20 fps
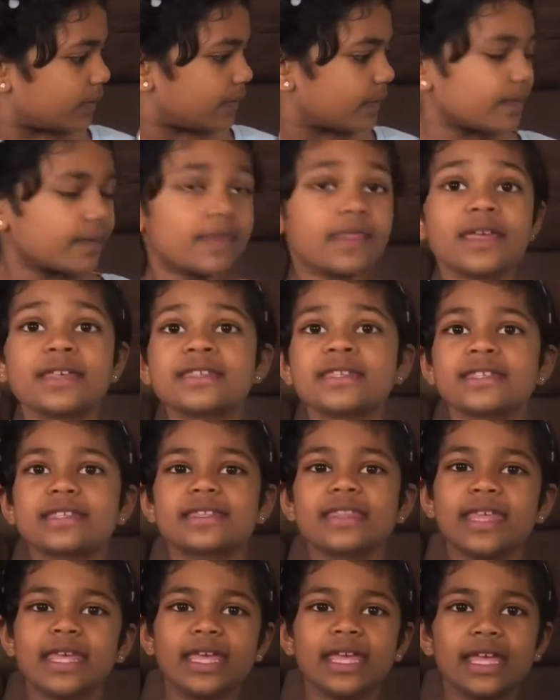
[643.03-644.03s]
this is
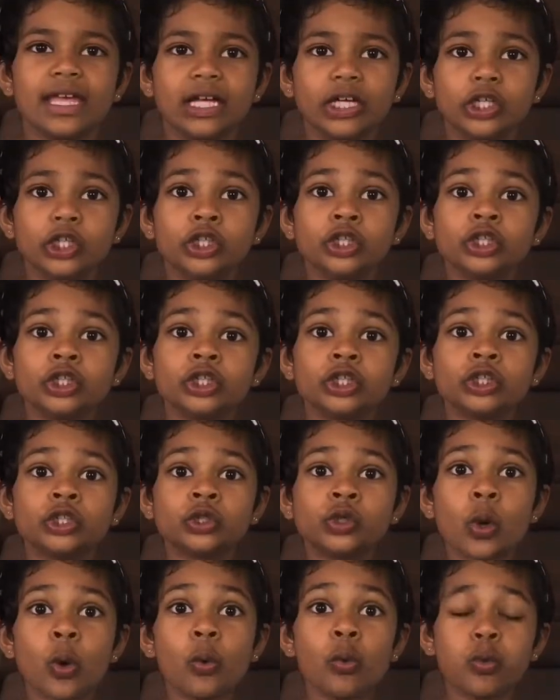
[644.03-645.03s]
the
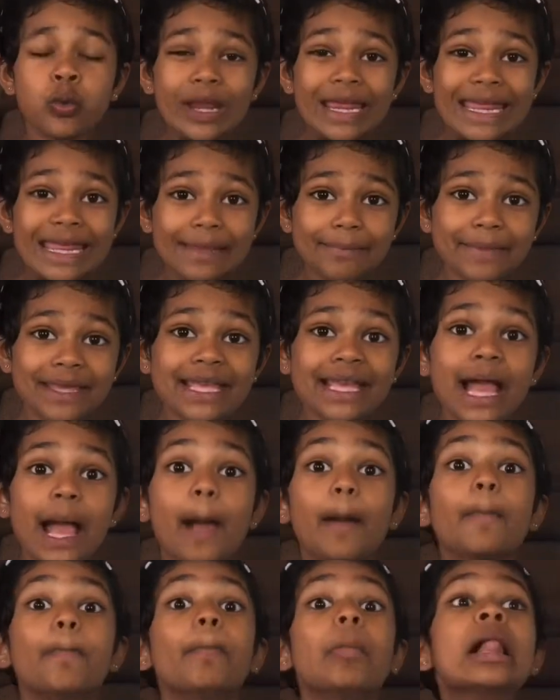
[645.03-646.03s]
screaming
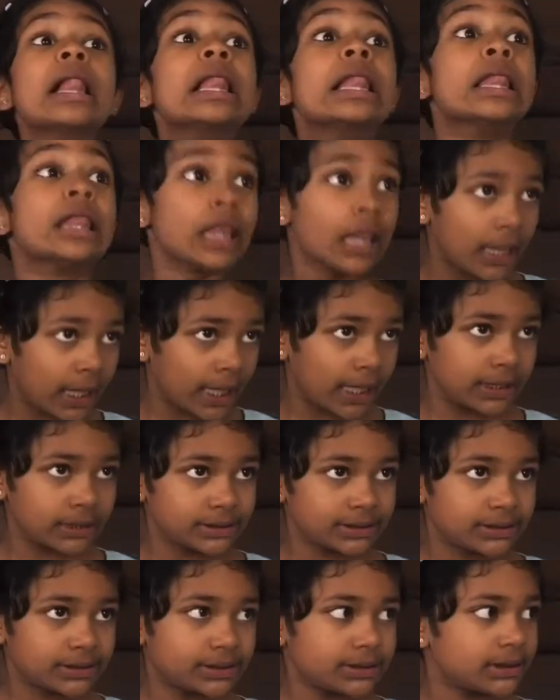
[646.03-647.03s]

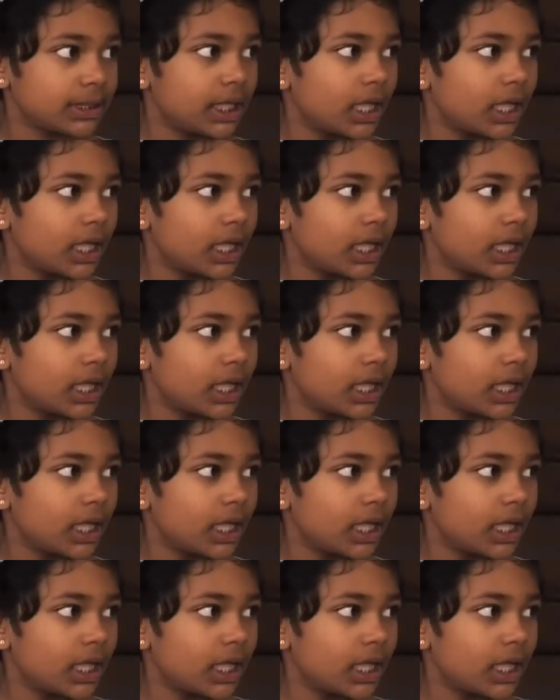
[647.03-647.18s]
plant.